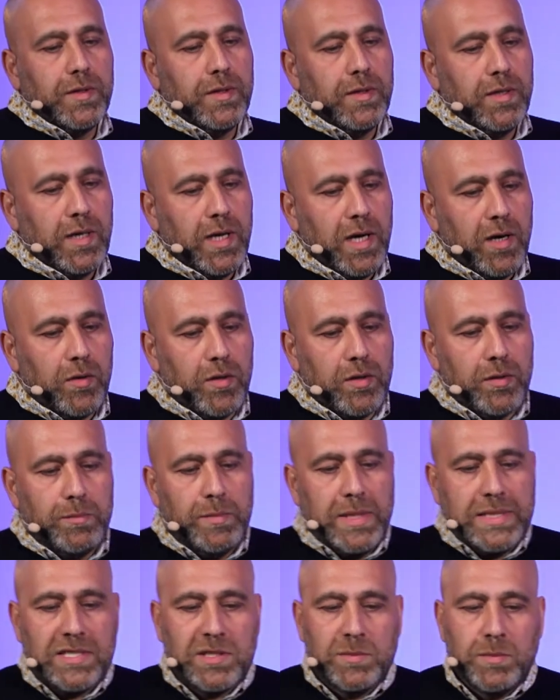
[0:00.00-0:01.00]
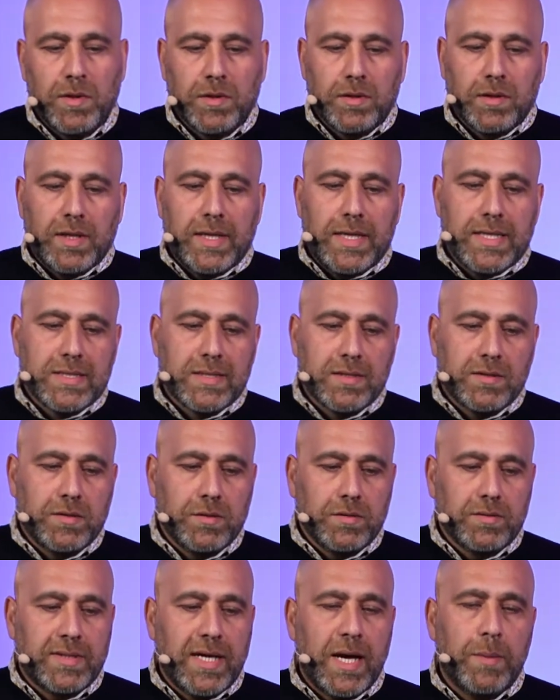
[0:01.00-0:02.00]
our business model is
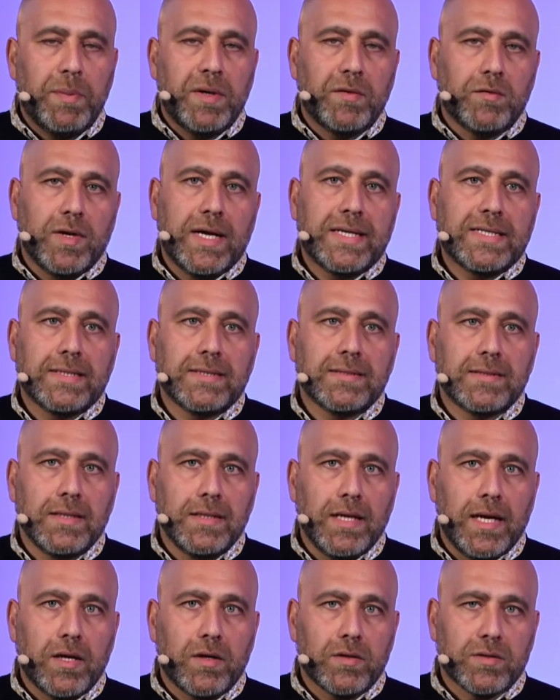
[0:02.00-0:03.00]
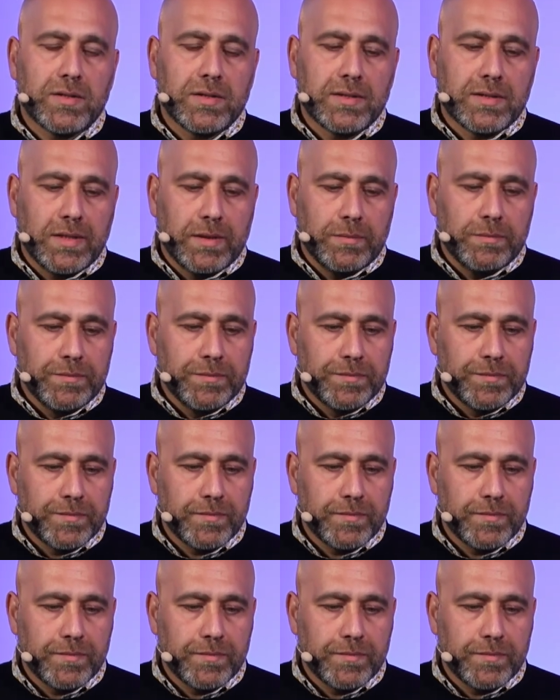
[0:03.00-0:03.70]
to tap into existing ecosystem,